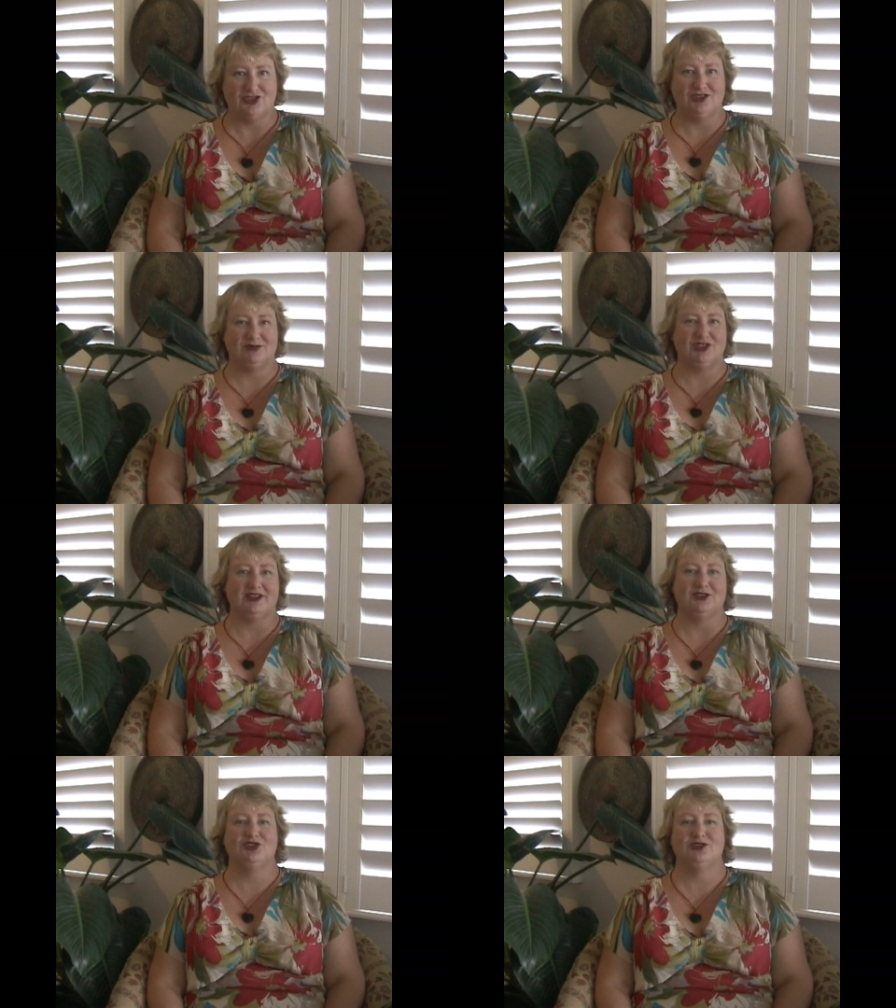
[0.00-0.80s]
She's
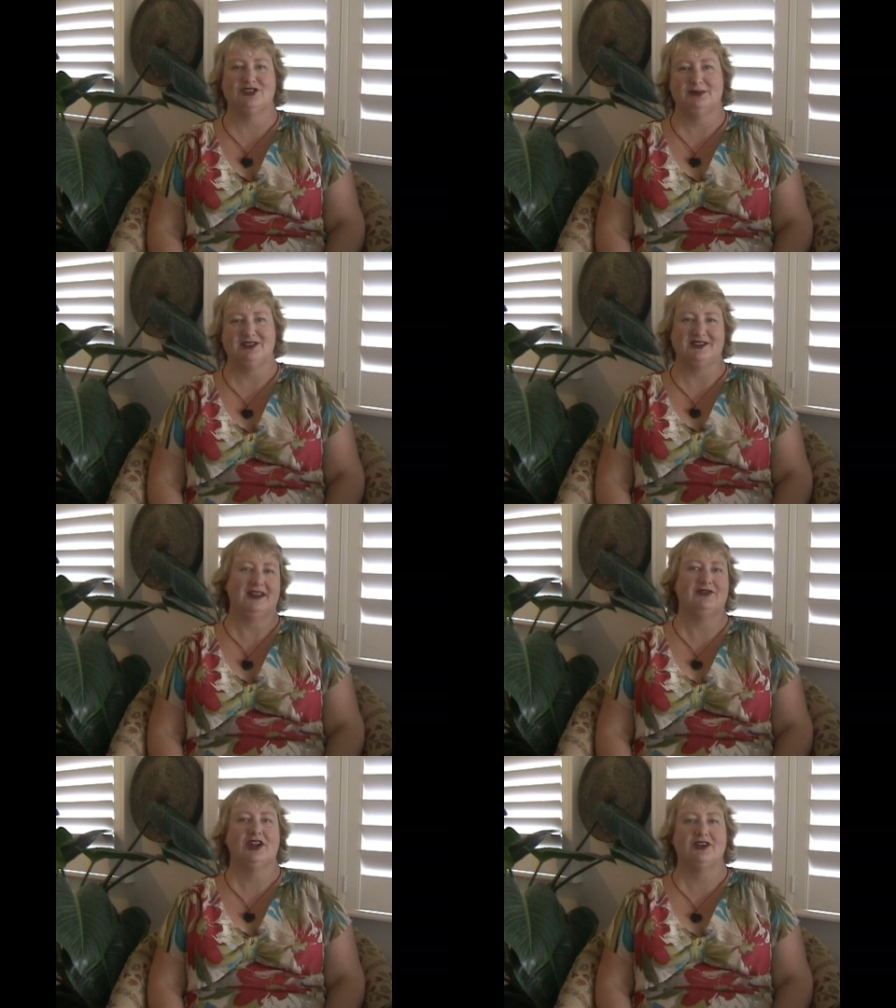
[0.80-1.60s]
going to seduce him, he's going
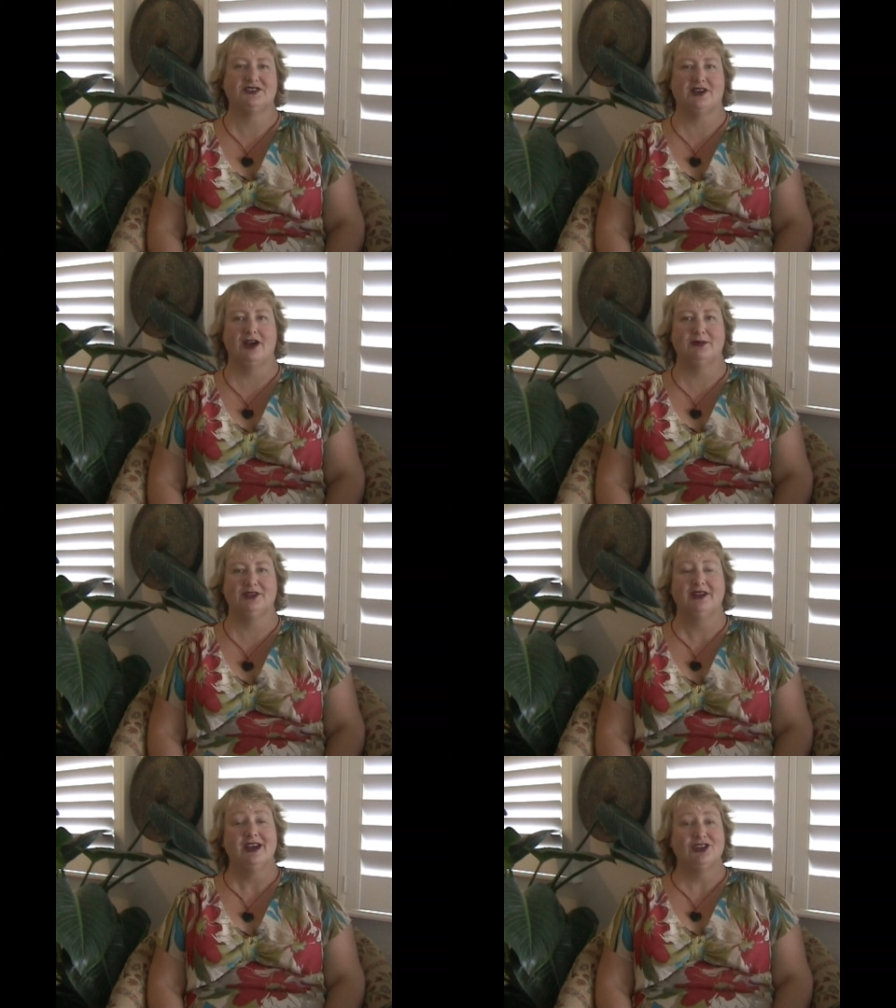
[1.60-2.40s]
to have a nice time,
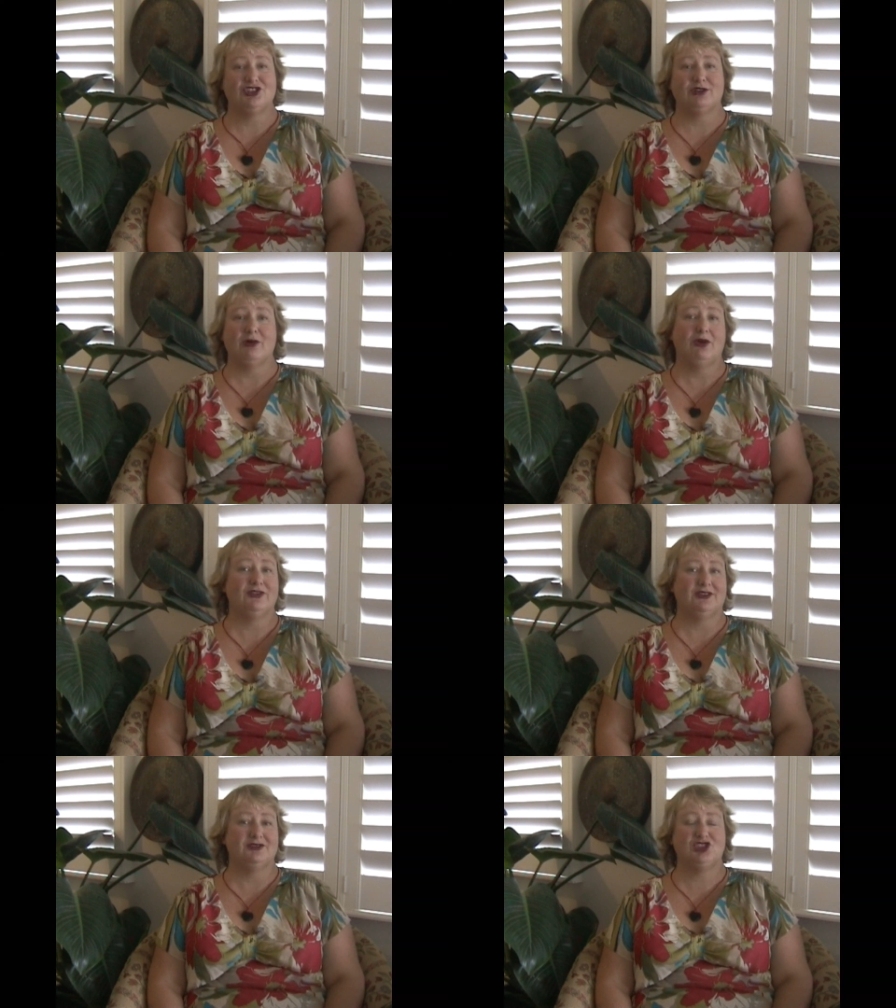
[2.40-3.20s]
and she'll go
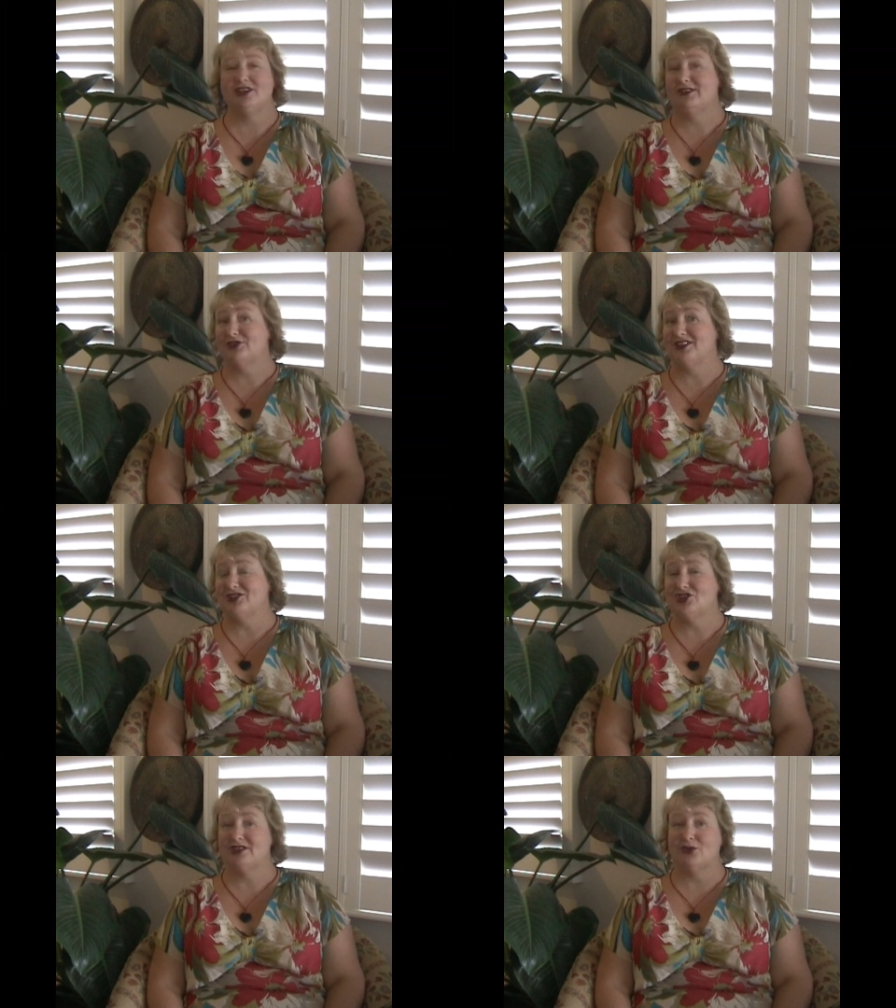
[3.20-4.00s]
off and achieve everything
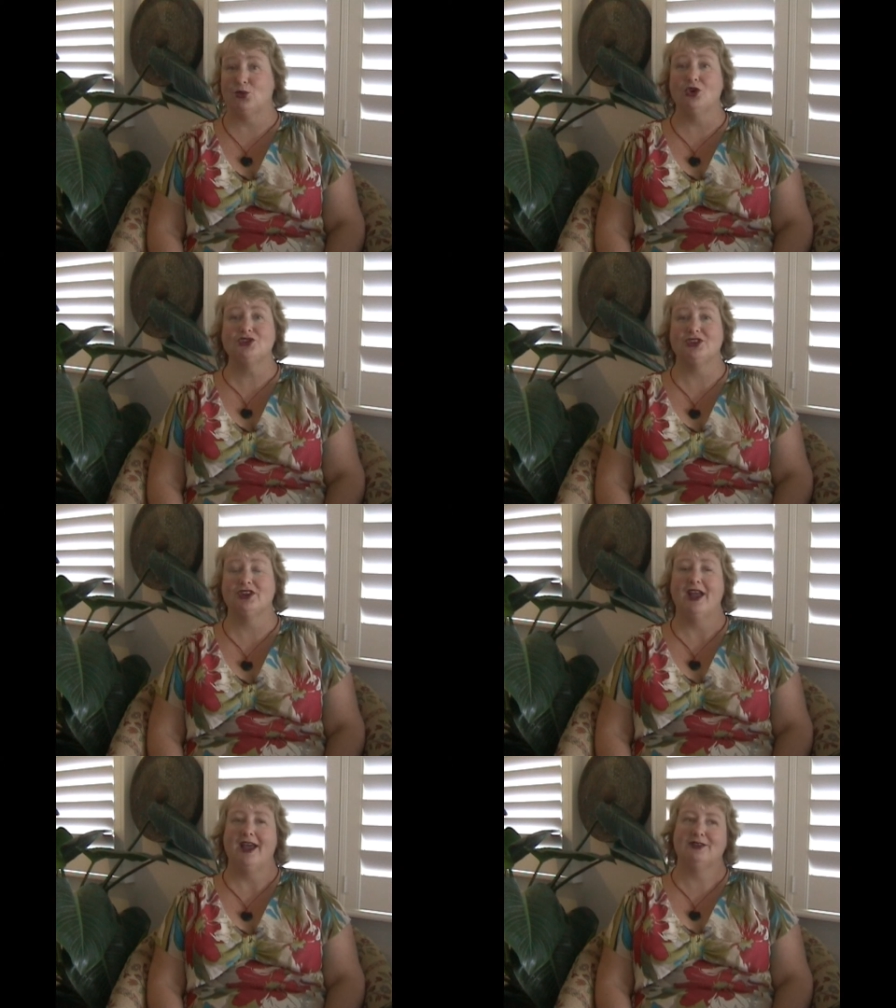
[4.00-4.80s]
she's ever wanted.
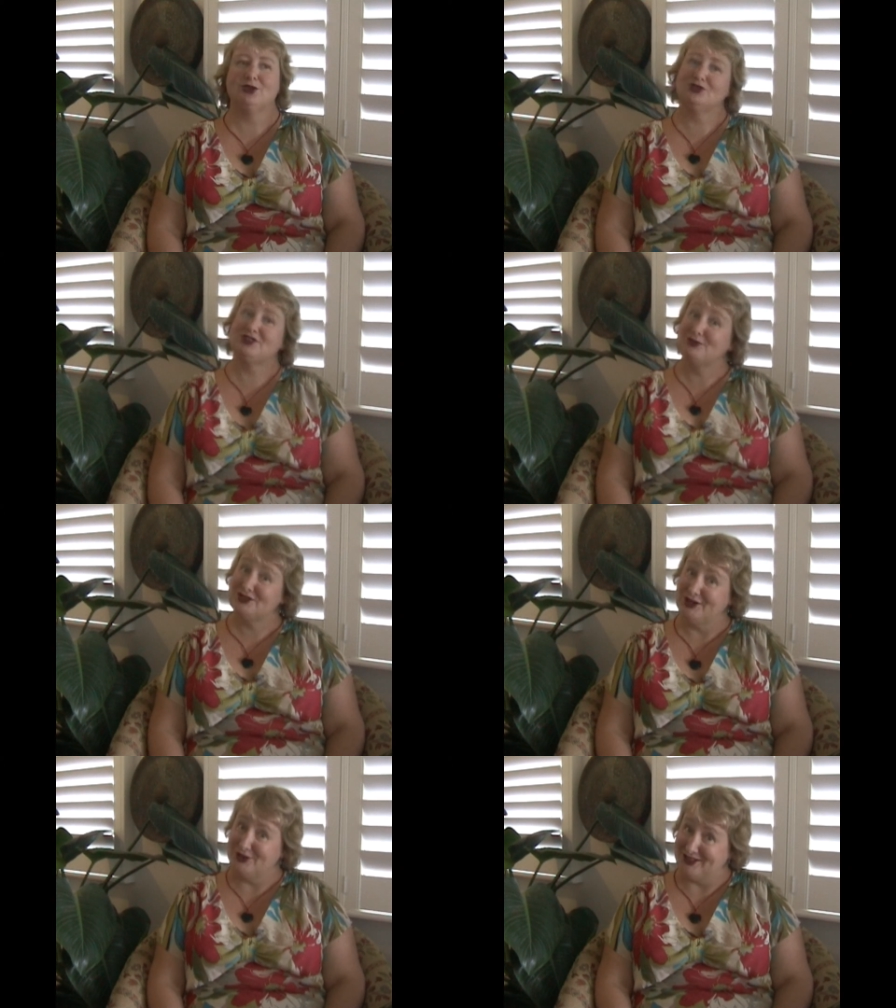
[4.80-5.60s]
And of course, there
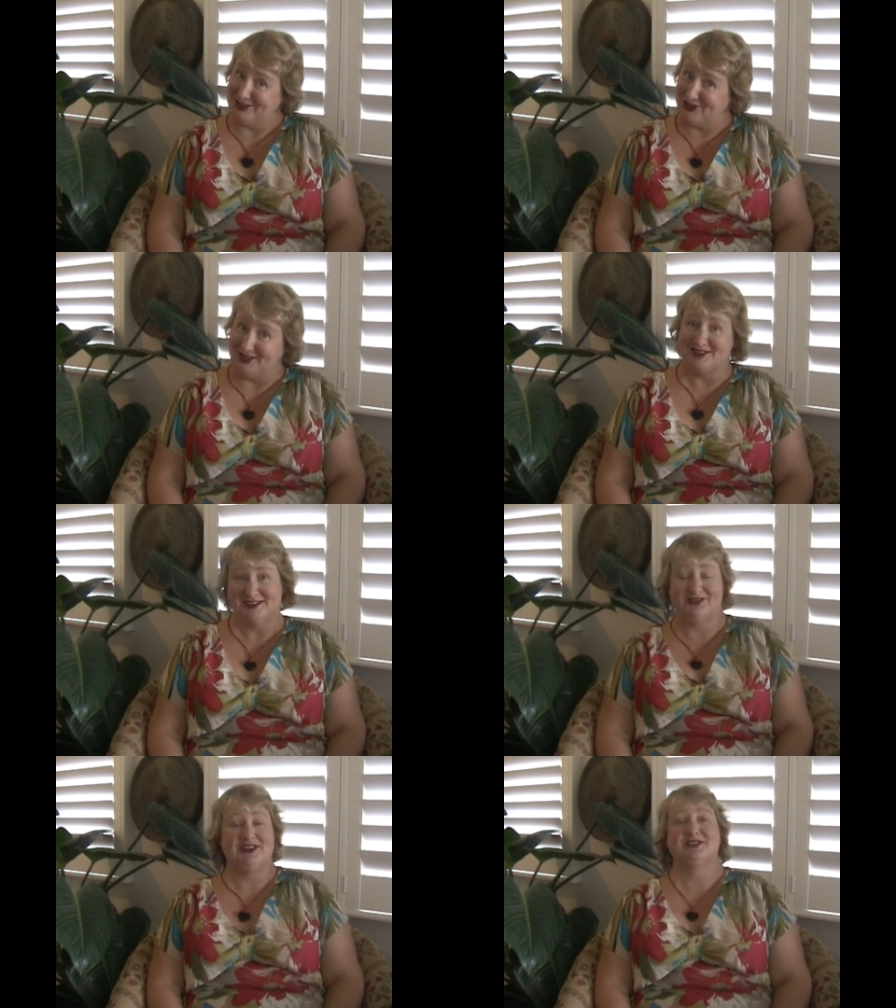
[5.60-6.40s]
is no such thing as
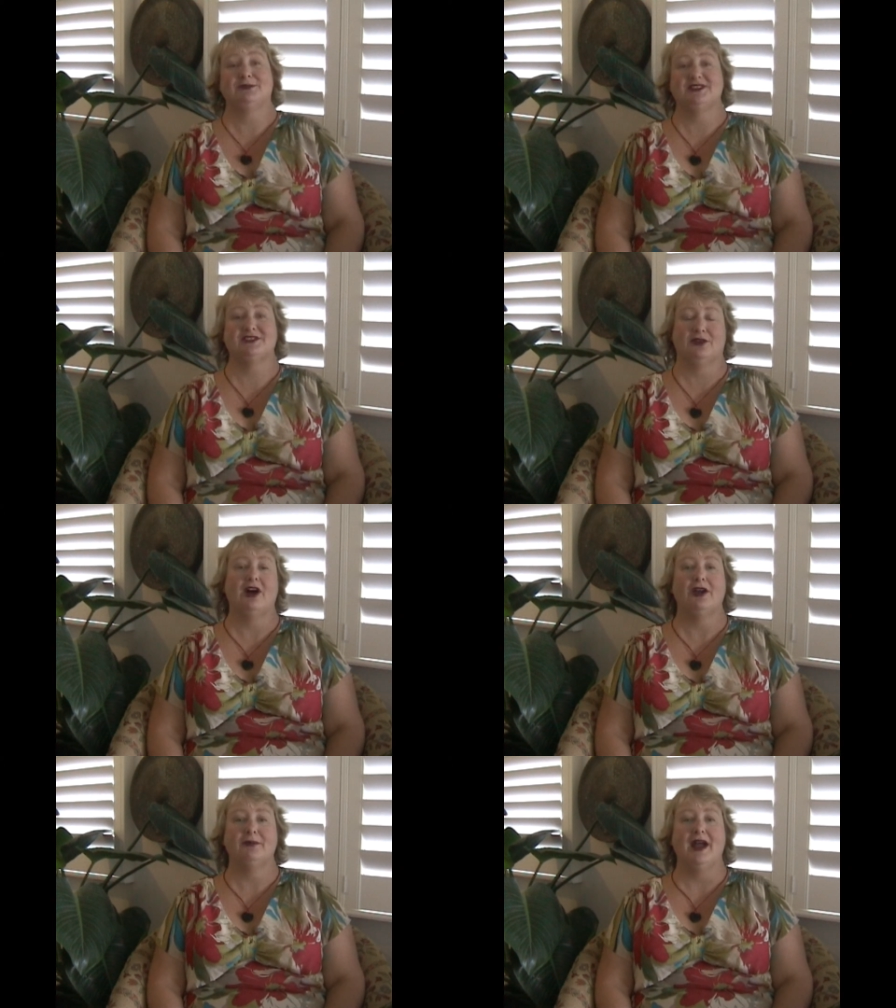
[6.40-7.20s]
a victimless
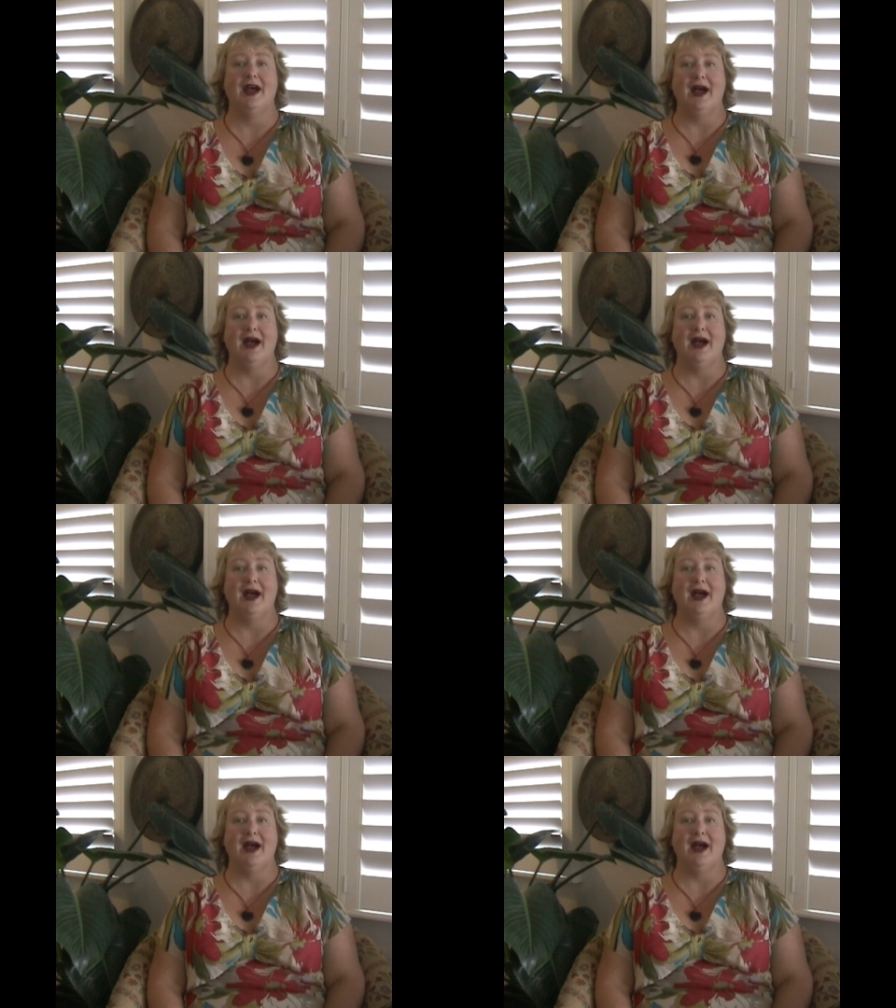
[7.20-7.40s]
crime.